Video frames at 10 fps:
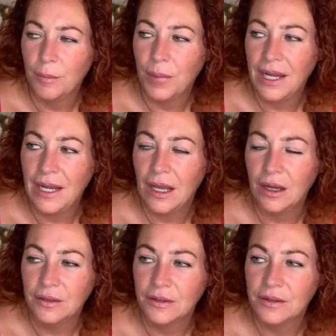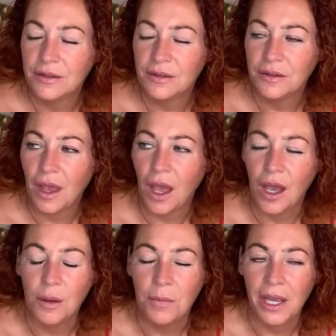plus
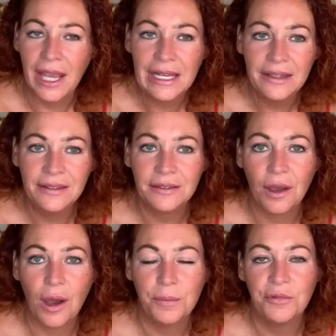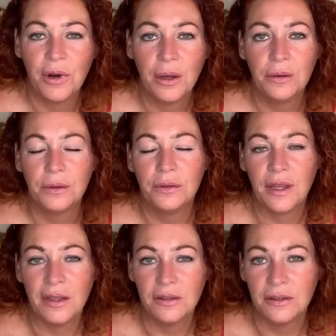um, my Elie Saab Rose
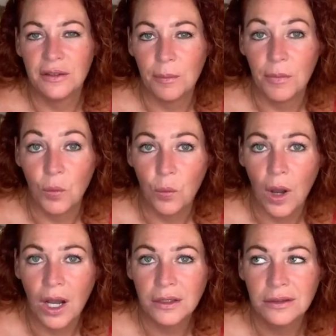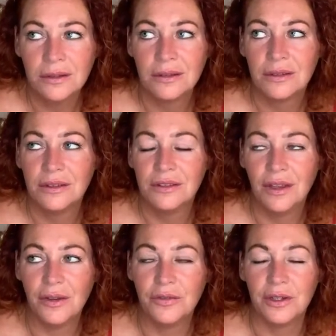Essence number one.
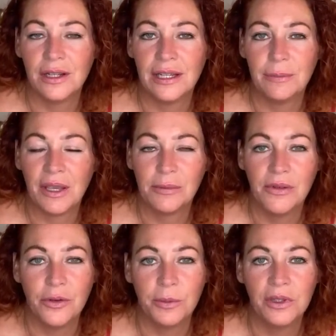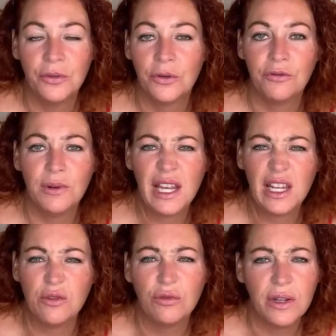Definitely makes me feel beautiful.
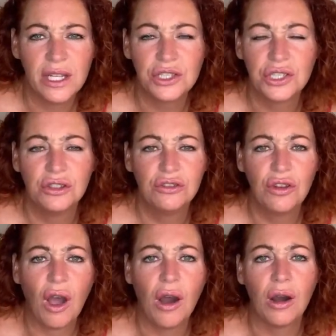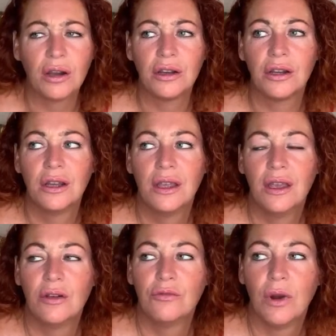Really rich, dark
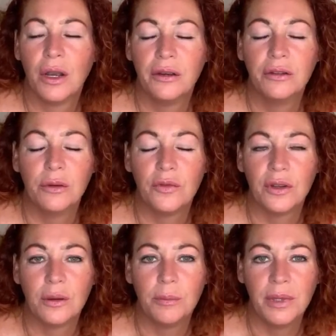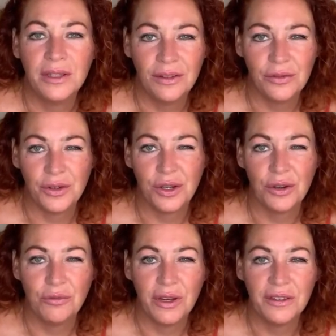rose with a bit of
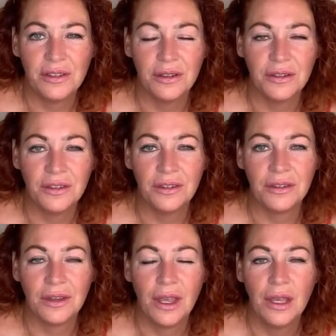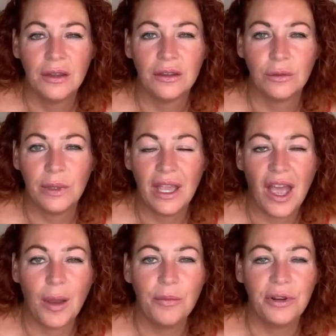a resinous, sweet
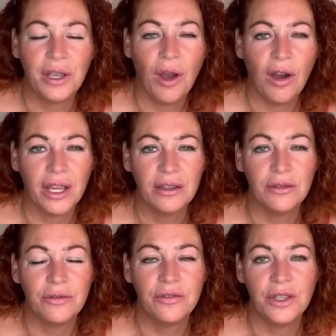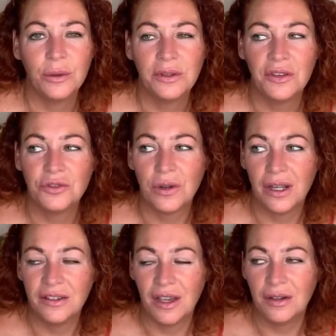ambery kind of feel in the dry
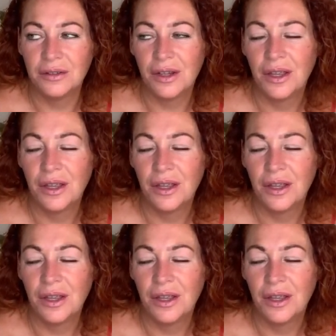down.